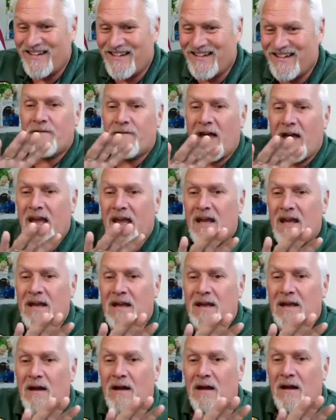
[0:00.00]
have
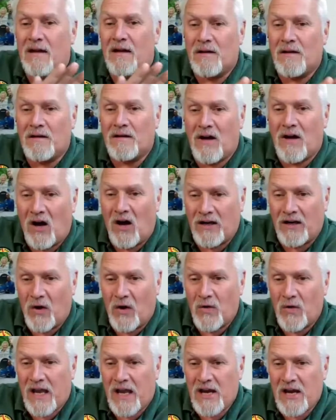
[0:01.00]
a on
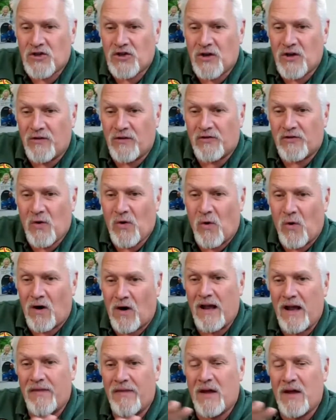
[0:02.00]
location score,
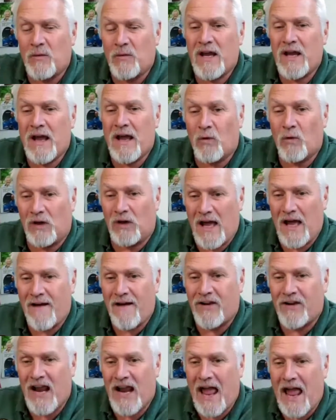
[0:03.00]
and then we will okay. have an
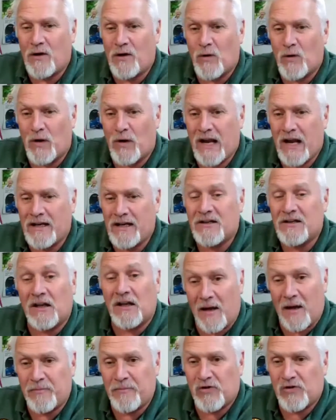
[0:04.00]
aggregated
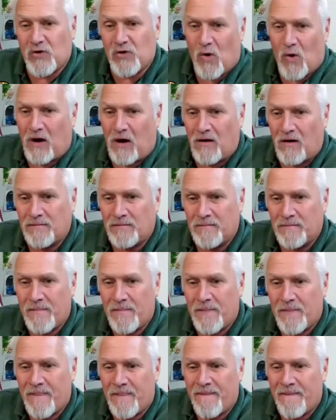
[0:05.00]
club score.
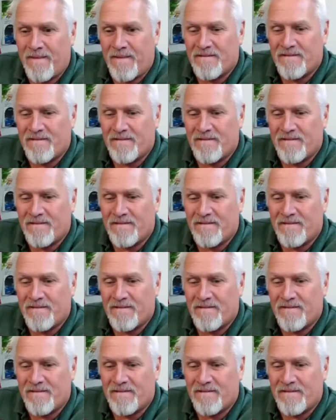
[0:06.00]
okay.